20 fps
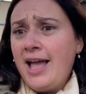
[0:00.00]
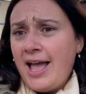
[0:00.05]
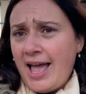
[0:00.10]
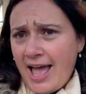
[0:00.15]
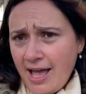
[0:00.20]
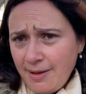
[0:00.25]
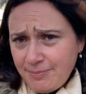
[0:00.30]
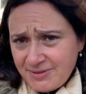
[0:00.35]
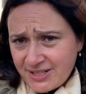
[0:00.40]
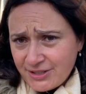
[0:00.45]

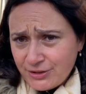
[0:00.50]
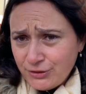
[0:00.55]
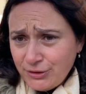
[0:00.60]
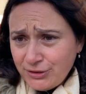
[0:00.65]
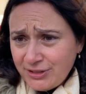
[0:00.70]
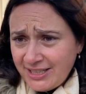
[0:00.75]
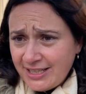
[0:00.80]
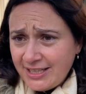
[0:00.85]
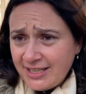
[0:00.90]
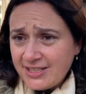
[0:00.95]

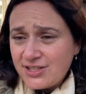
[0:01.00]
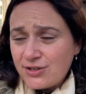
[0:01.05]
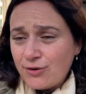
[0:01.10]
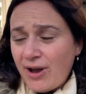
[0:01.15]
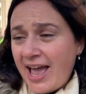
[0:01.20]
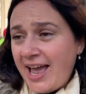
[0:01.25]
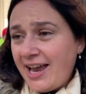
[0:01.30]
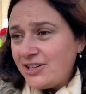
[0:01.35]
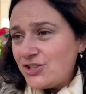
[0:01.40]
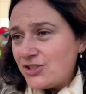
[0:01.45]
Absolutely. So
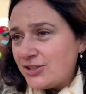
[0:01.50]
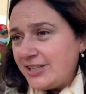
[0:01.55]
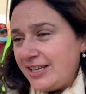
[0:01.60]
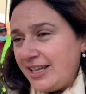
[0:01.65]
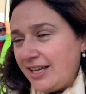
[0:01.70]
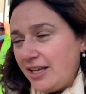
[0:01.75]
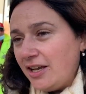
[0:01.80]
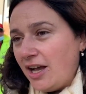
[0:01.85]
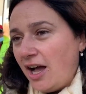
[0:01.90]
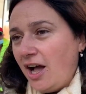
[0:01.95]

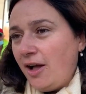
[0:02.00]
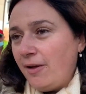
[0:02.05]
actually,